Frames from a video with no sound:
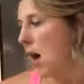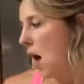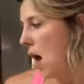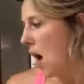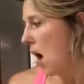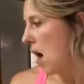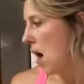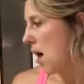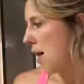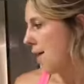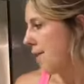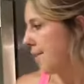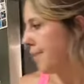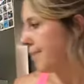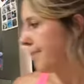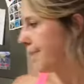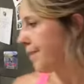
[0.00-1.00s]

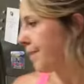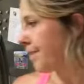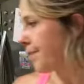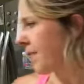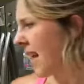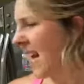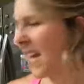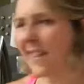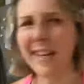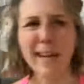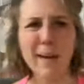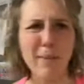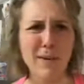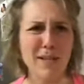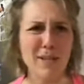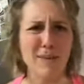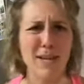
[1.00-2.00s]
I think I
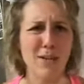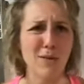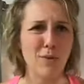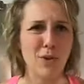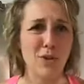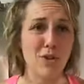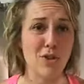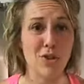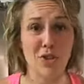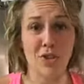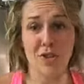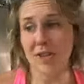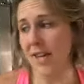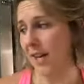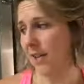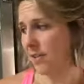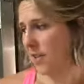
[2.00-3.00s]
put a splash of Worcestershire
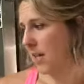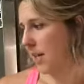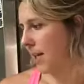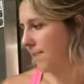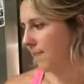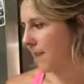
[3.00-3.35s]
sauce in it.